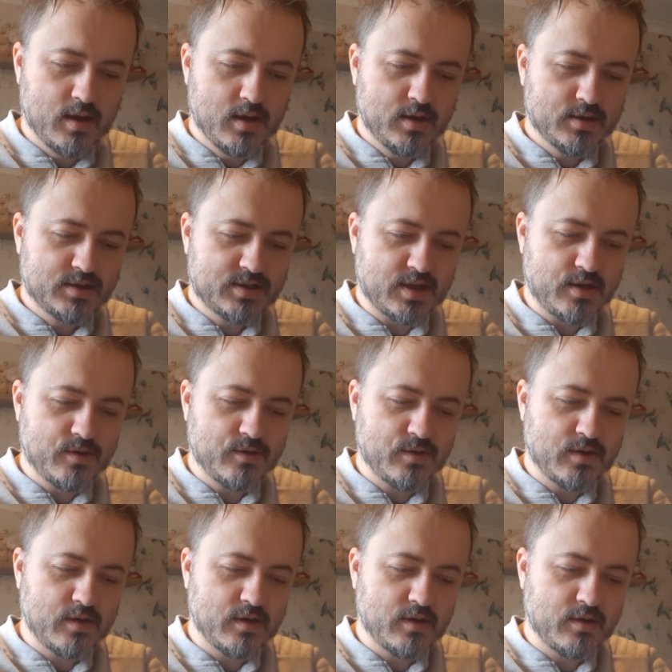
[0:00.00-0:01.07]
So
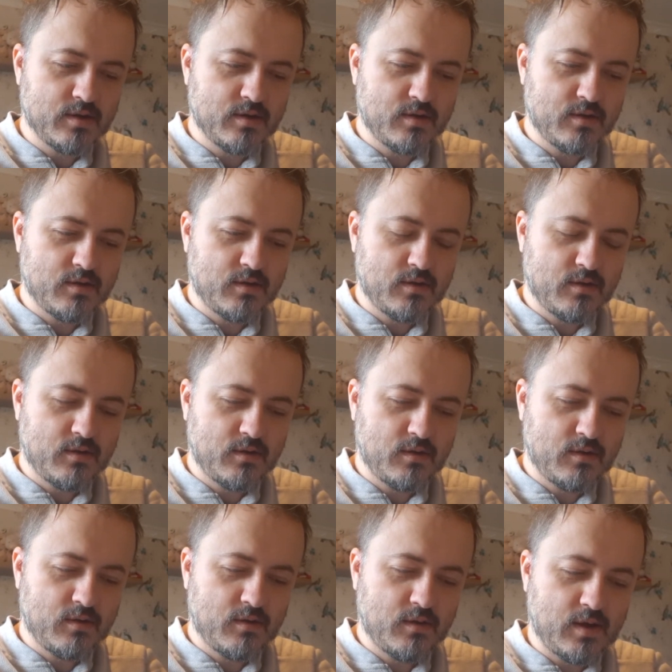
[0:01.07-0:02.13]

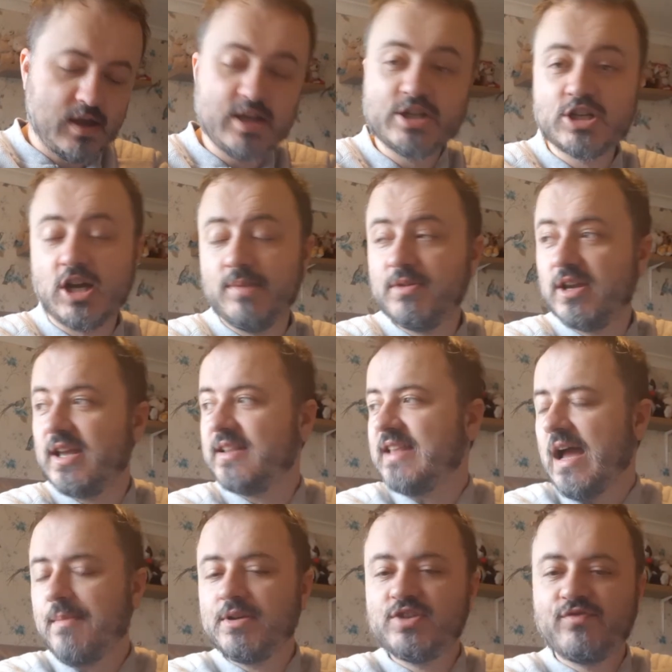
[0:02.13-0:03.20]
each time you get
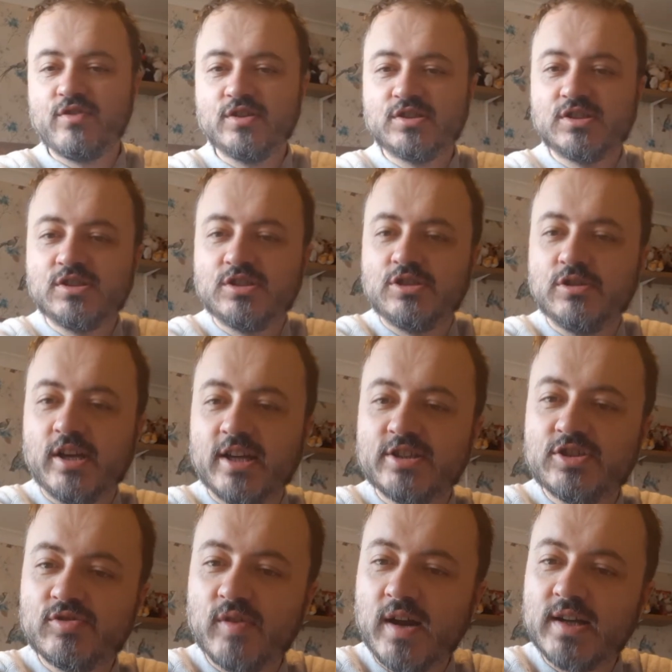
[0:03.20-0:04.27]
damaged, for instance, you get
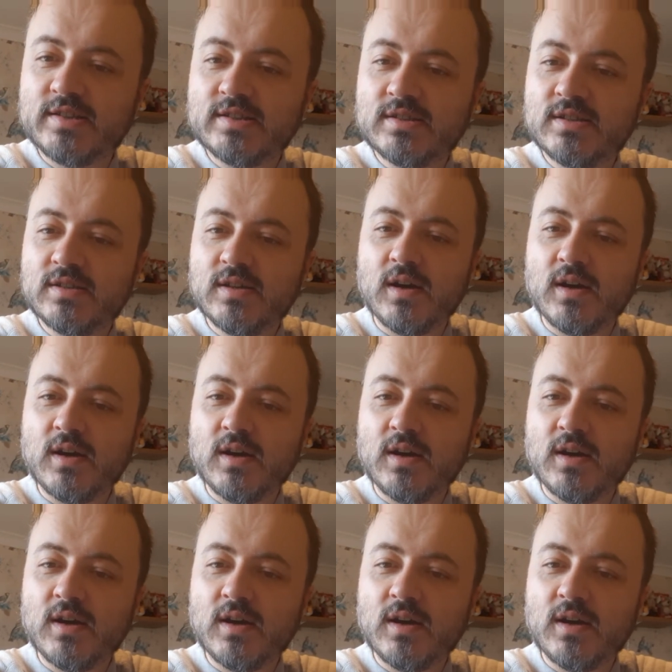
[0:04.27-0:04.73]
stressed.